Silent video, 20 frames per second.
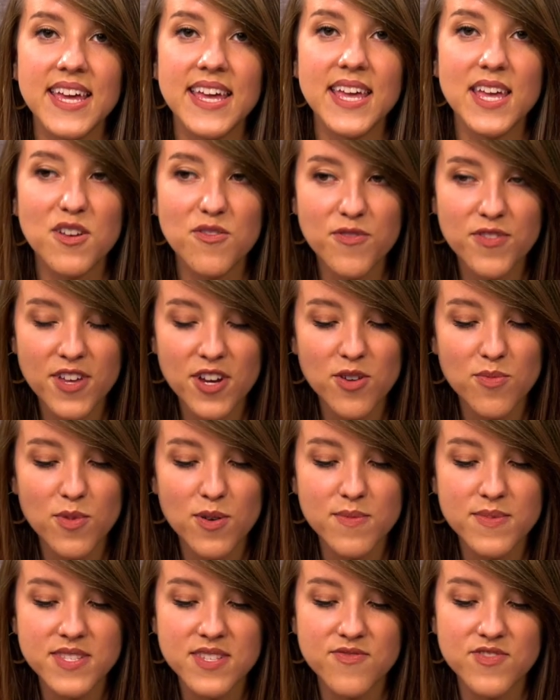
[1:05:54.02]
if there are
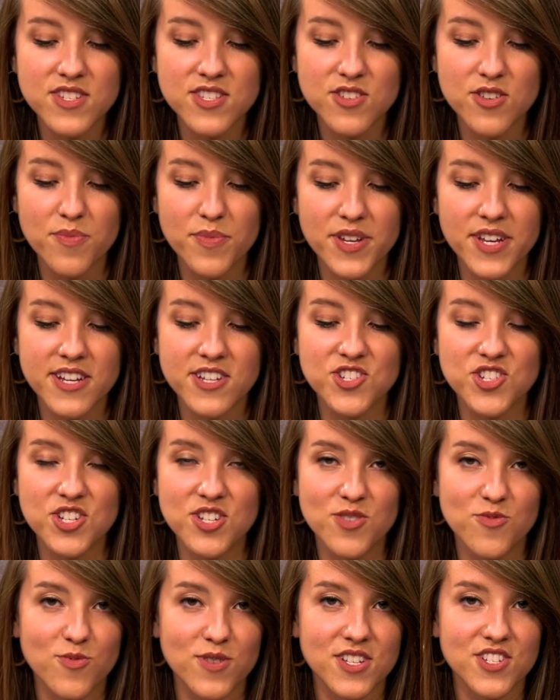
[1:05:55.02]
moments of
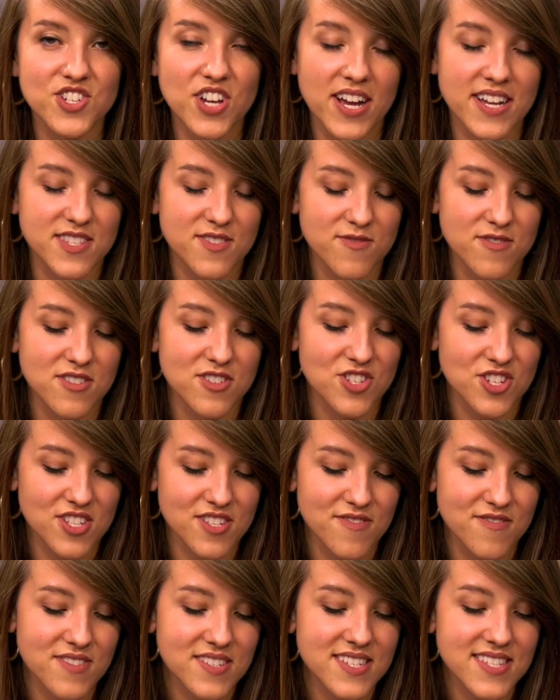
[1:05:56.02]
discrimination, which, as Phyllis
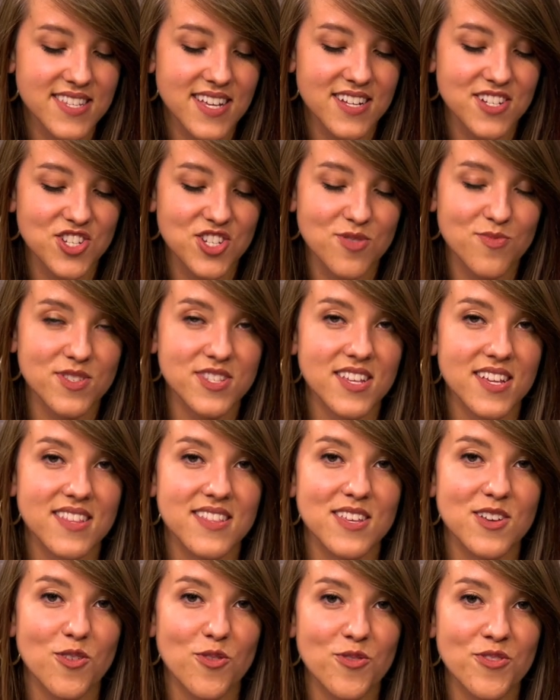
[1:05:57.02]
Schlafly said, she was like,
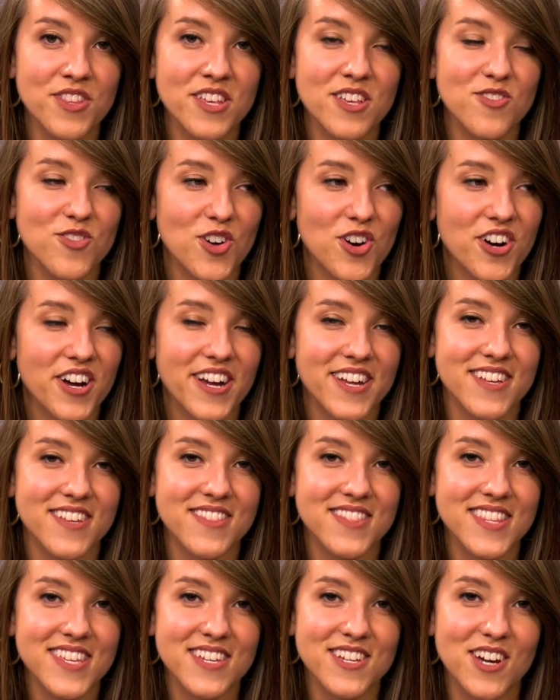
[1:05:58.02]
the only law I can
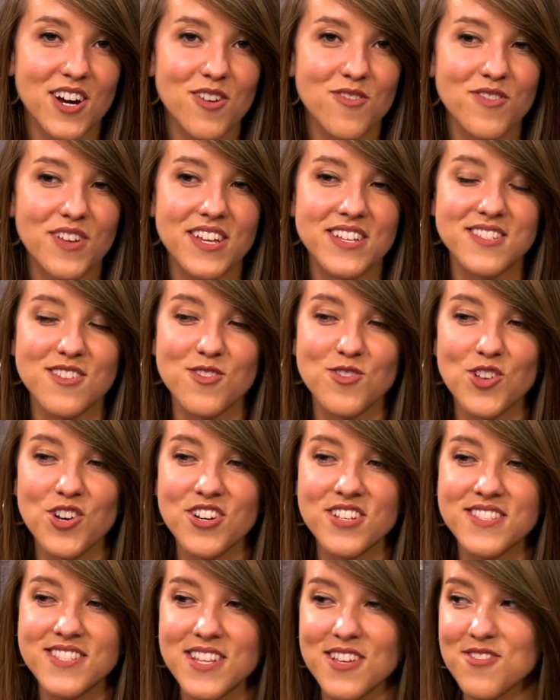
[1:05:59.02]
think of is a
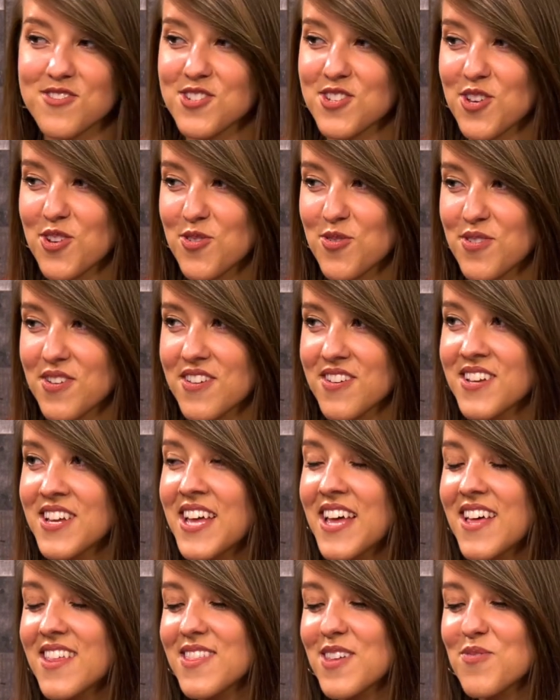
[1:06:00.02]
law in South Dakota
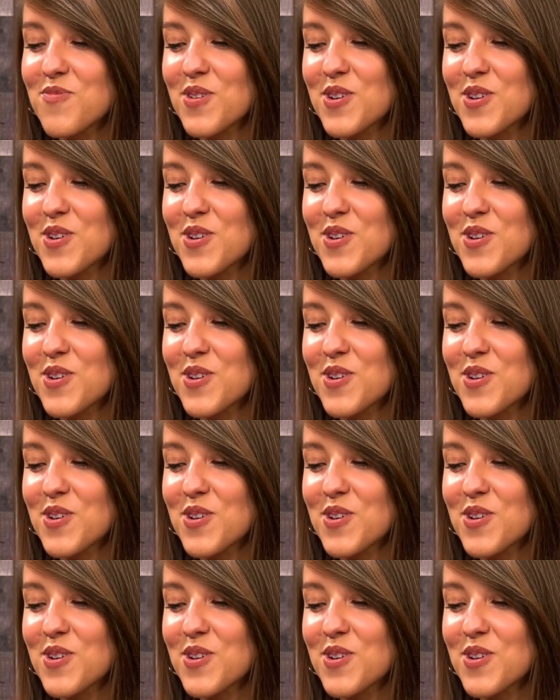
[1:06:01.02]
that